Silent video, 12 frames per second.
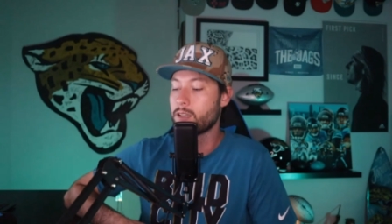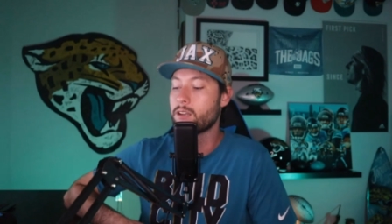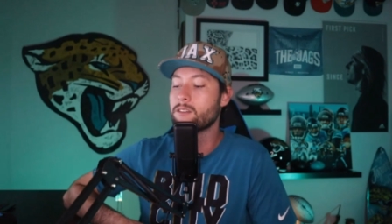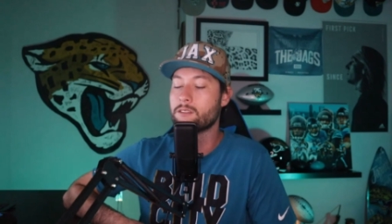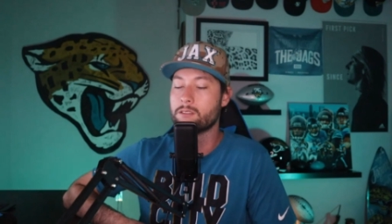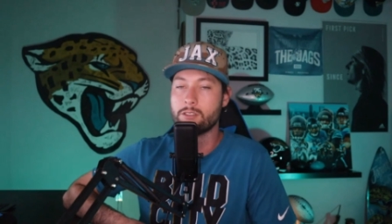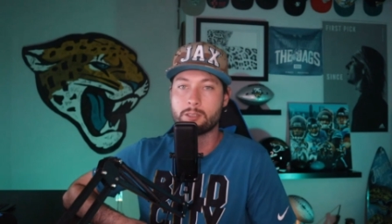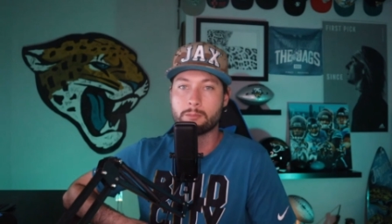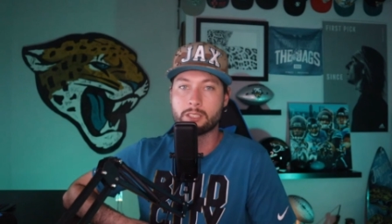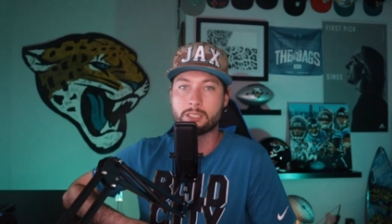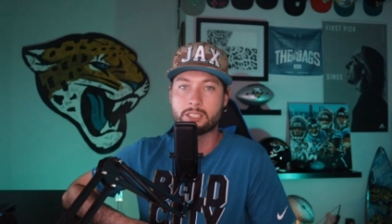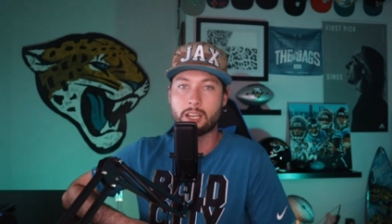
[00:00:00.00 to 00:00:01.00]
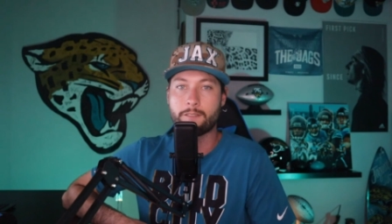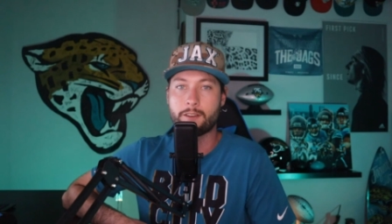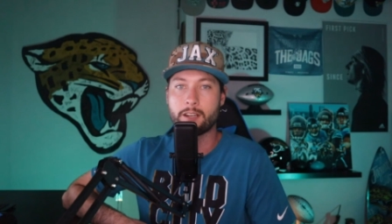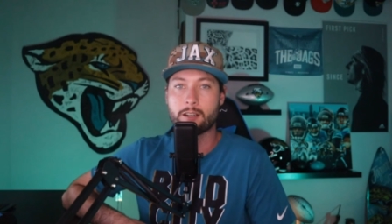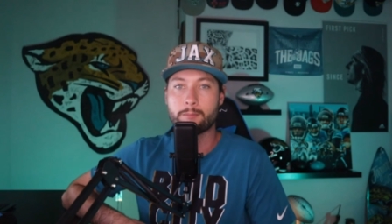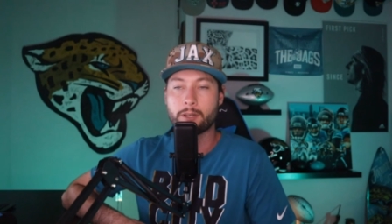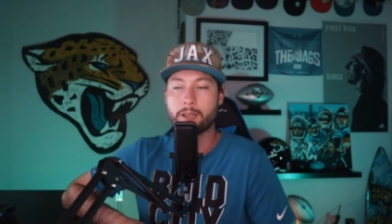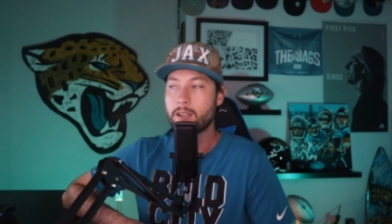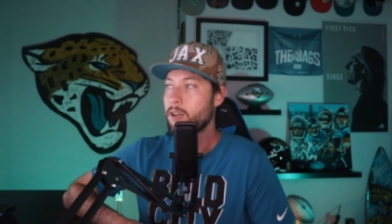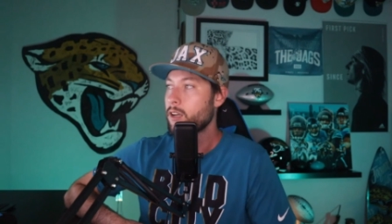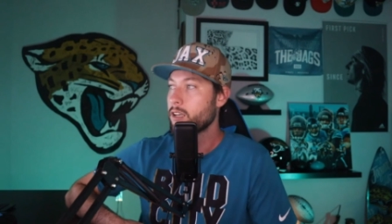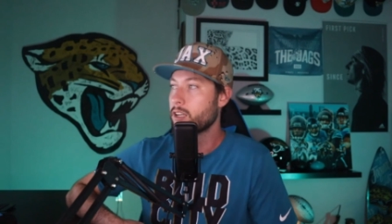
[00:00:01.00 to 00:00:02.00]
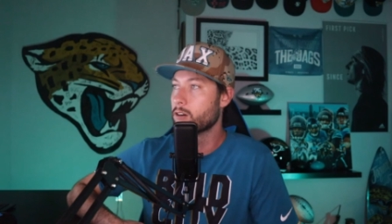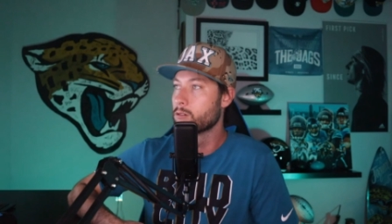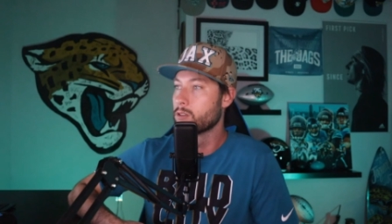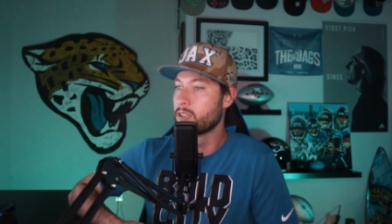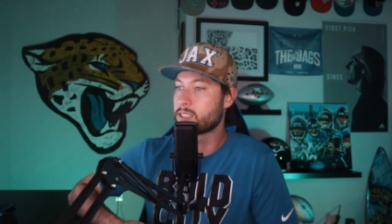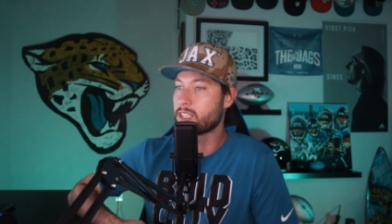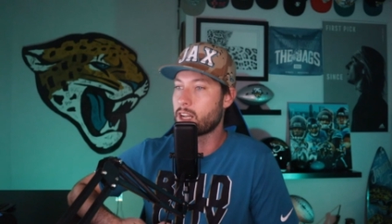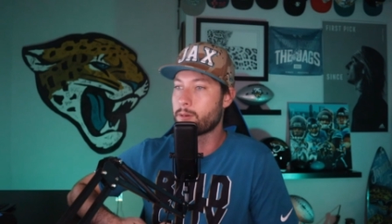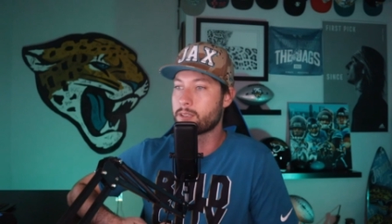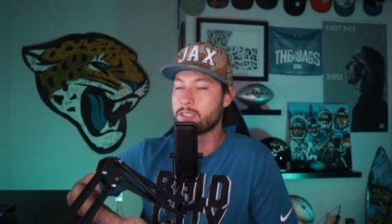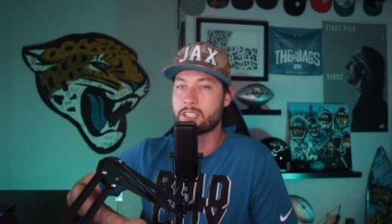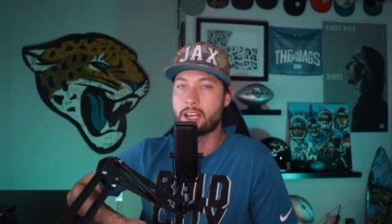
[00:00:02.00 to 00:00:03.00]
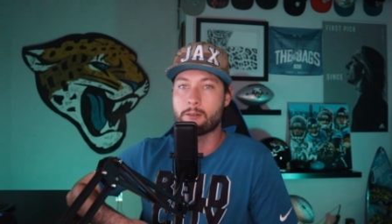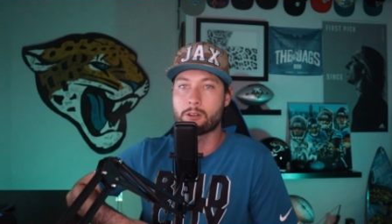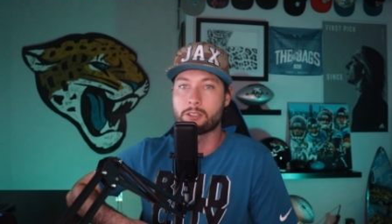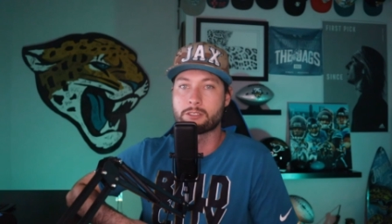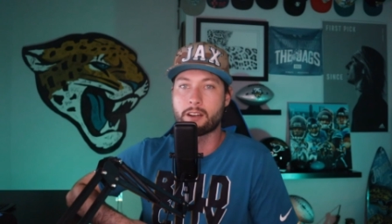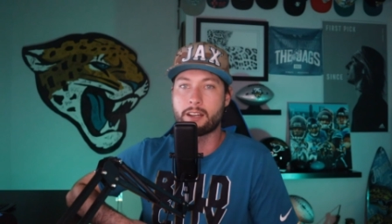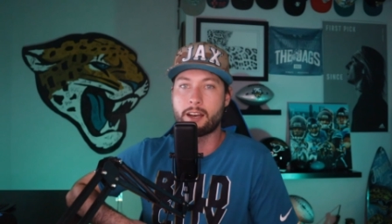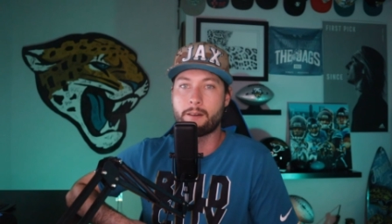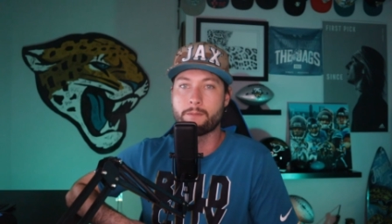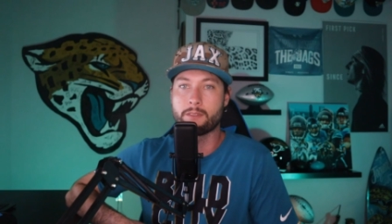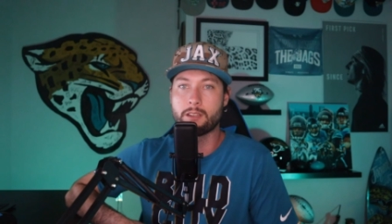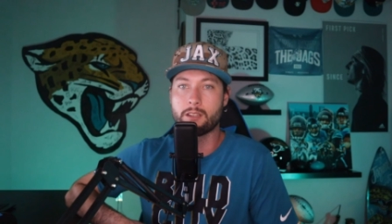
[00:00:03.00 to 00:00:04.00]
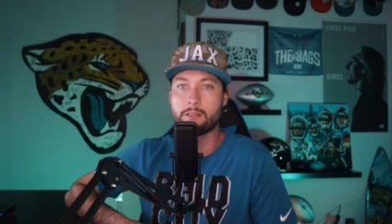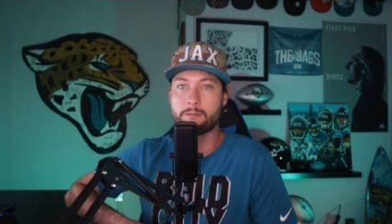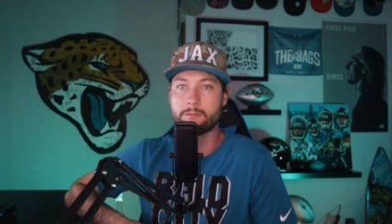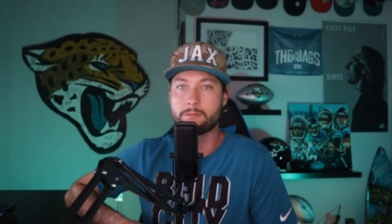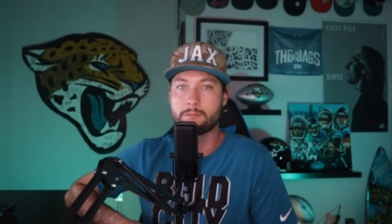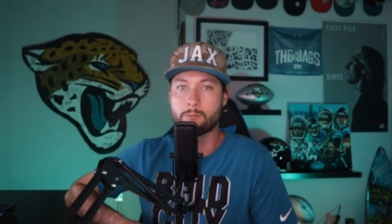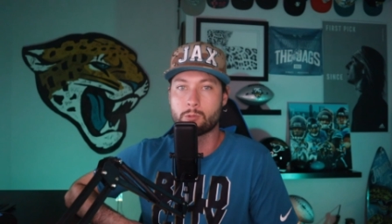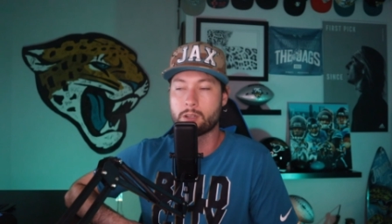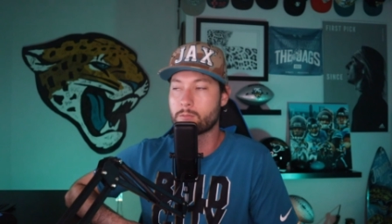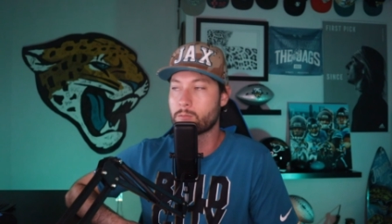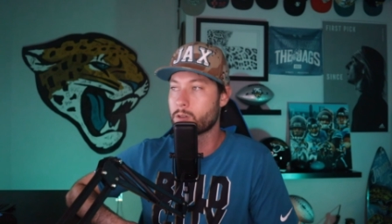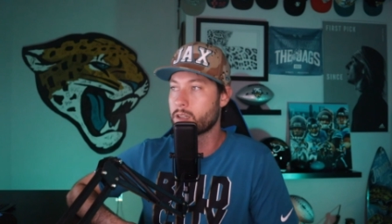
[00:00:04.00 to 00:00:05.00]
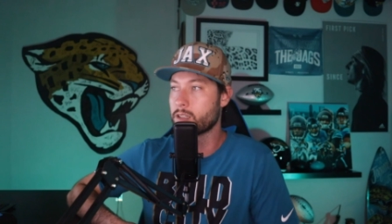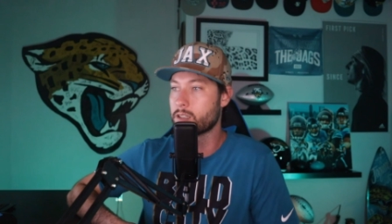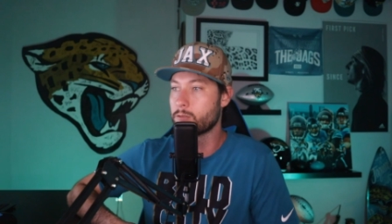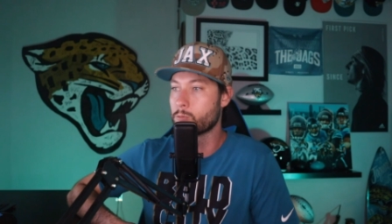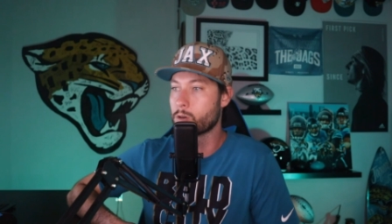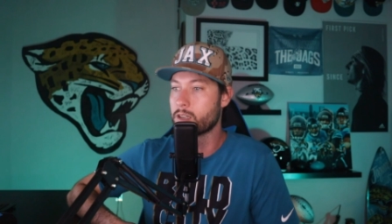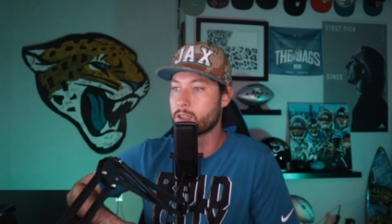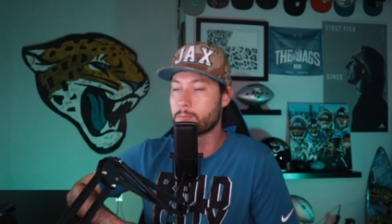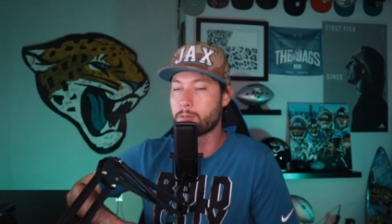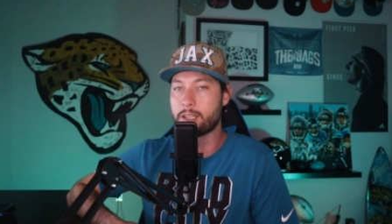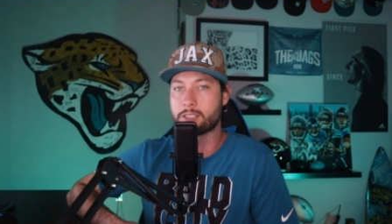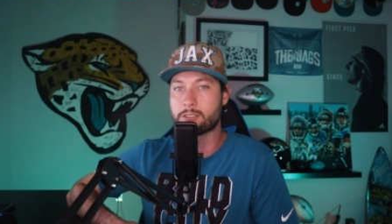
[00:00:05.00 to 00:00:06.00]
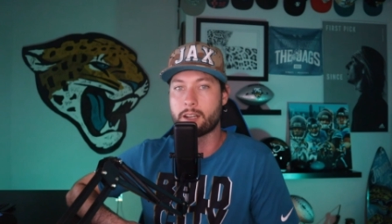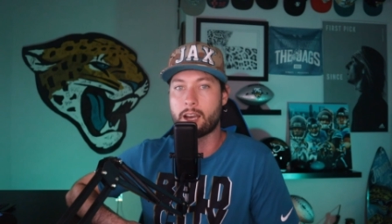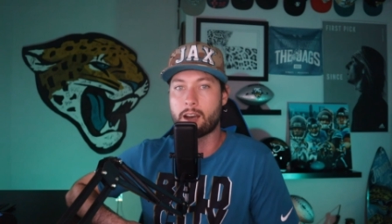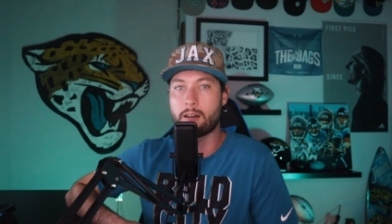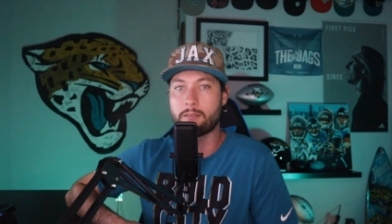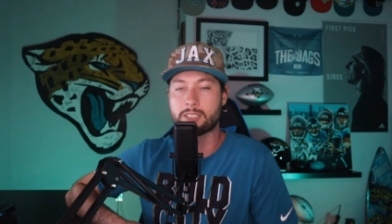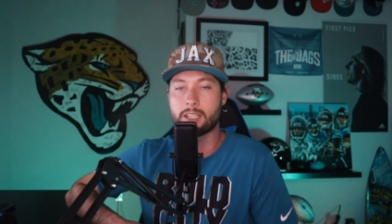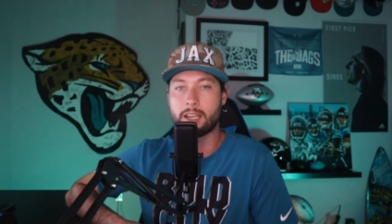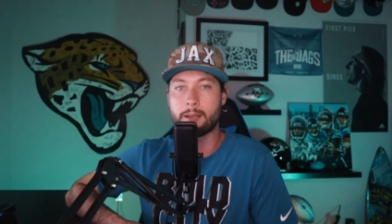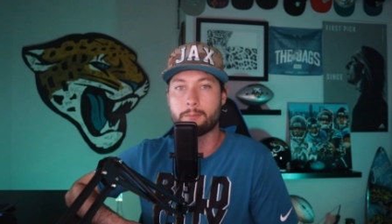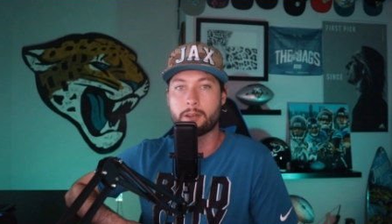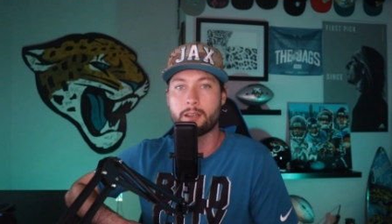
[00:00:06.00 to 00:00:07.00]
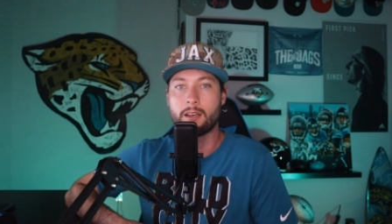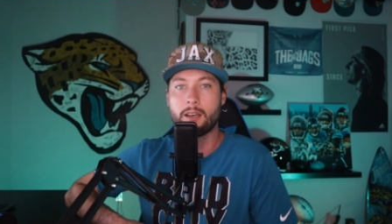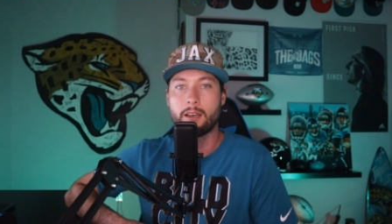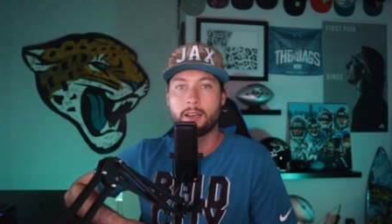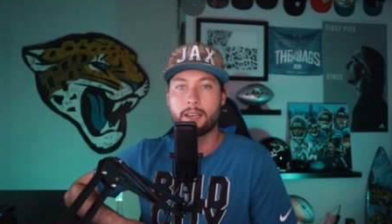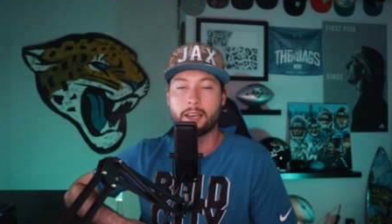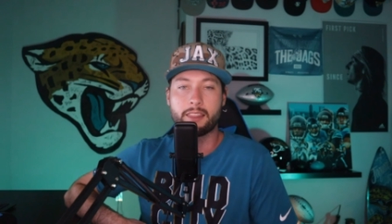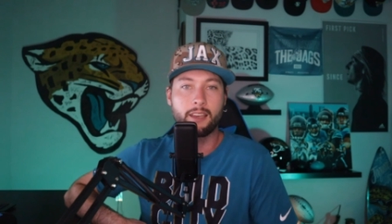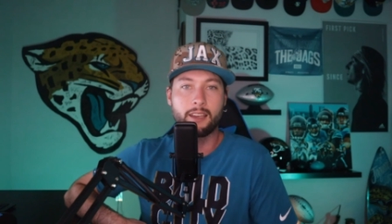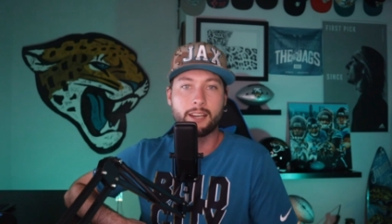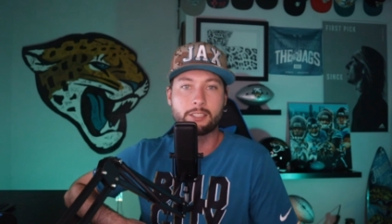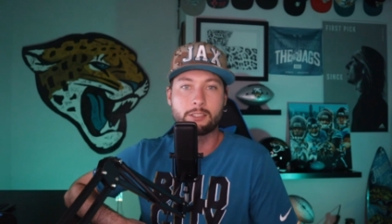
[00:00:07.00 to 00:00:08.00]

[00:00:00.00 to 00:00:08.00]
you know, do some good stuff here. But, you know, really excited about the Jaguars right now. You know, we're in a good place right now, I would say. But, yeah, thank